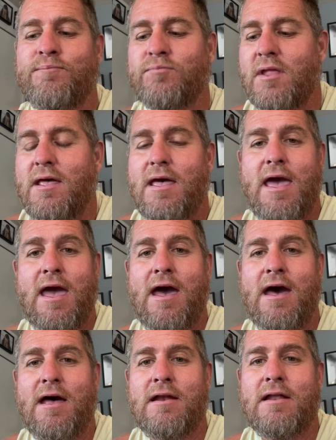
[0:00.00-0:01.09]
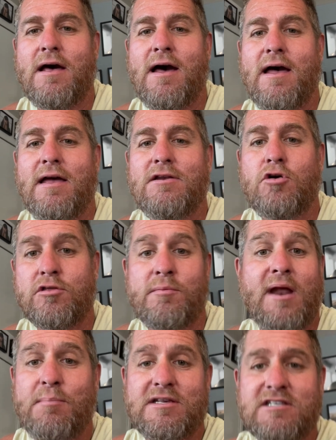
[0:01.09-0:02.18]
and I told them that I missed
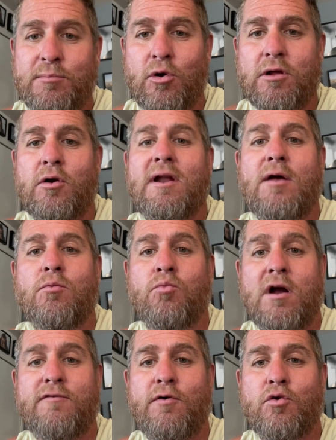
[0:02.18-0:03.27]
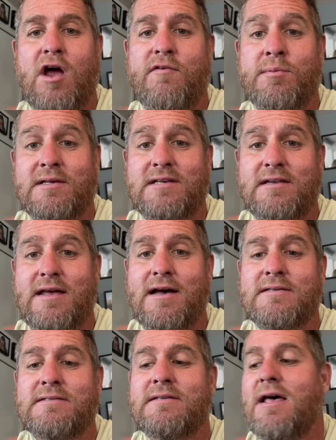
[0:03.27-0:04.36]
them earlier and I wanted to photograph them. They said yes.
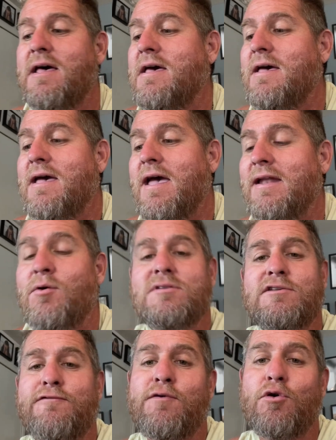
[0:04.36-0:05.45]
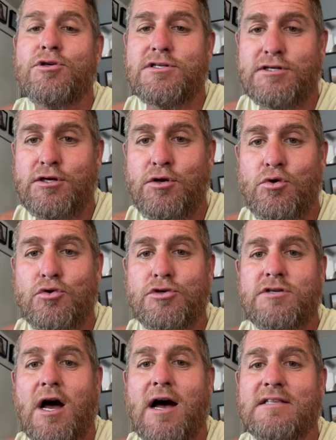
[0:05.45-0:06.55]
And it was the first two
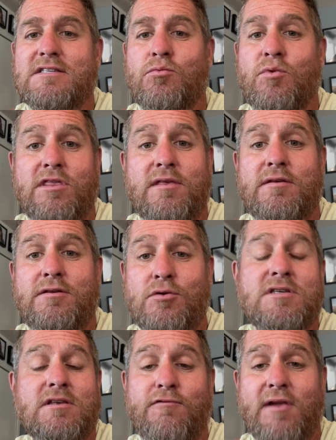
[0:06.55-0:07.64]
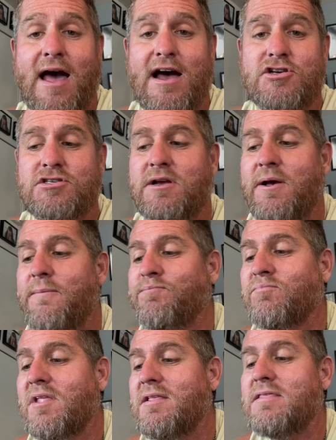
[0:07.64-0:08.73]
shots with using the flash.
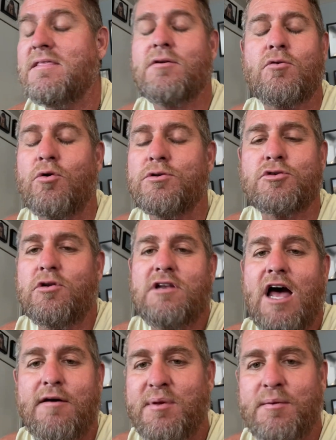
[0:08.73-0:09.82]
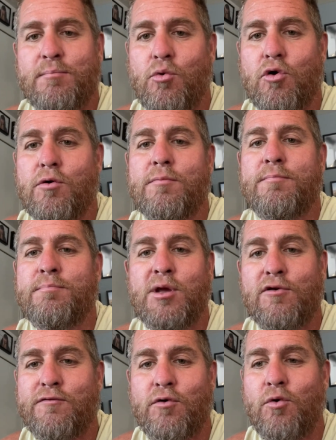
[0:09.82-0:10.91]
The girls could not have been more
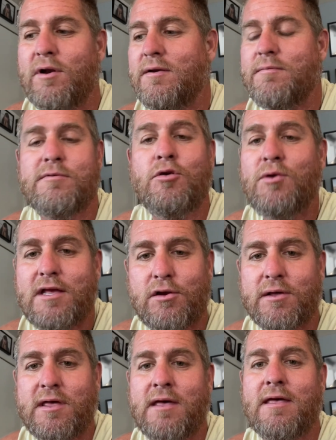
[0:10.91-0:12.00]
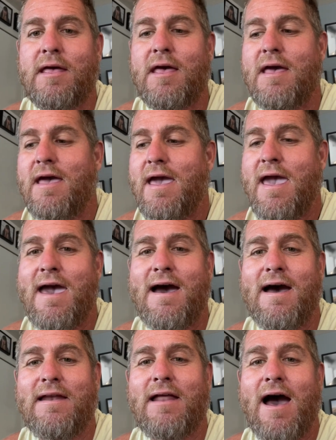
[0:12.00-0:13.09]
beautiful and unique looking, and
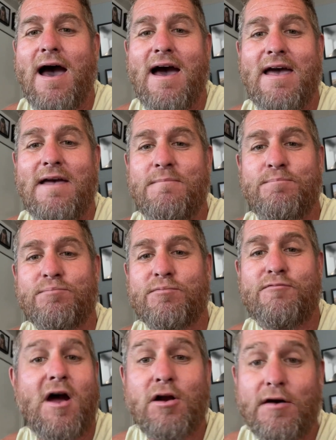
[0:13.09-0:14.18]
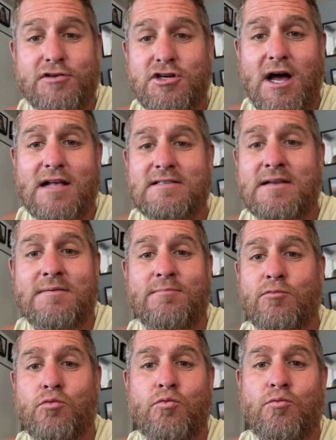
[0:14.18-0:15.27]
I fired off the shots and
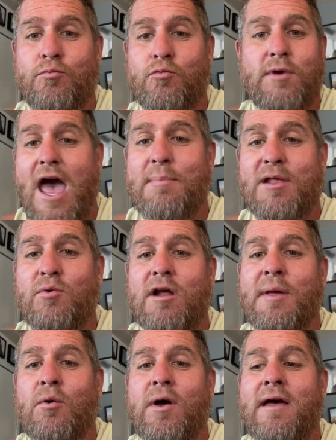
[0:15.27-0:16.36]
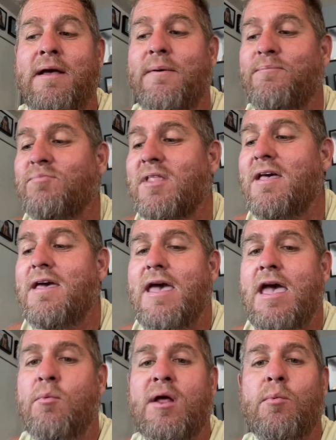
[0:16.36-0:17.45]
happily went on my way. And when I
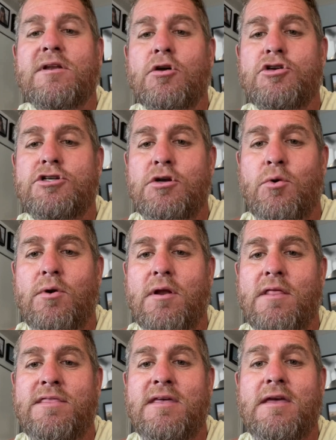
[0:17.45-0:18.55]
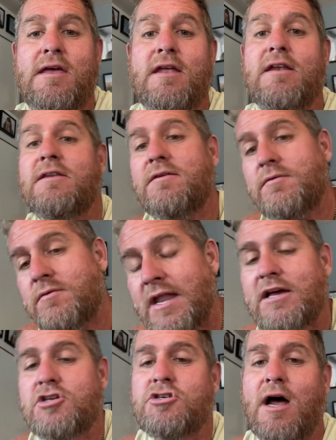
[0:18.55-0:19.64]
went to go shoot the next
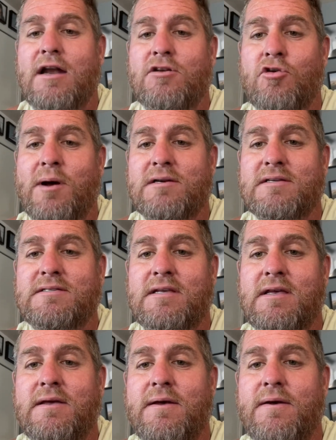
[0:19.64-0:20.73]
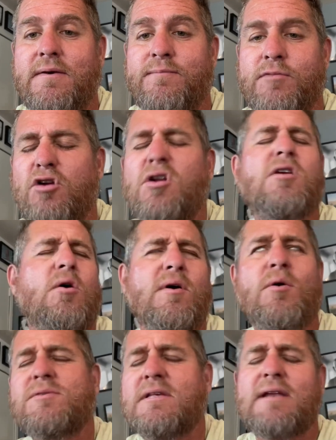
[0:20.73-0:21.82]
shot you're about to see, no, it was the
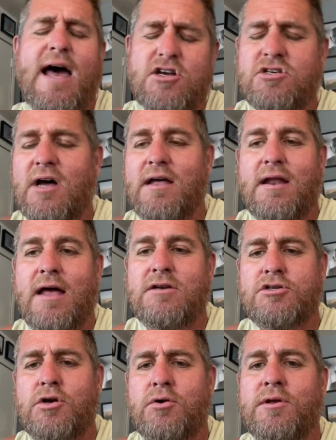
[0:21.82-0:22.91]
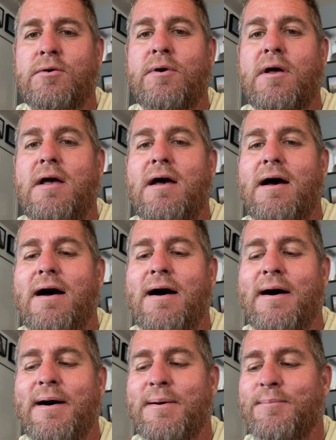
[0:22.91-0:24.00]
last shot I just showed you,
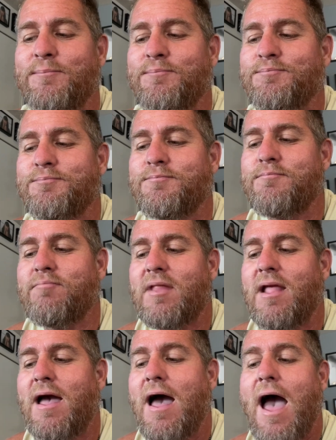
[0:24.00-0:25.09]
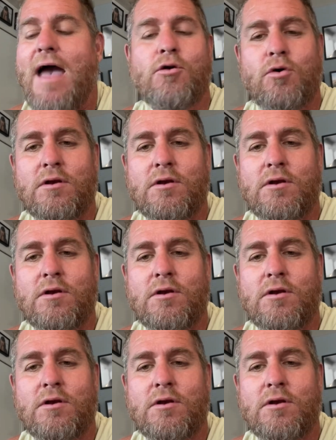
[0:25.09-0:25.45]
I couldn't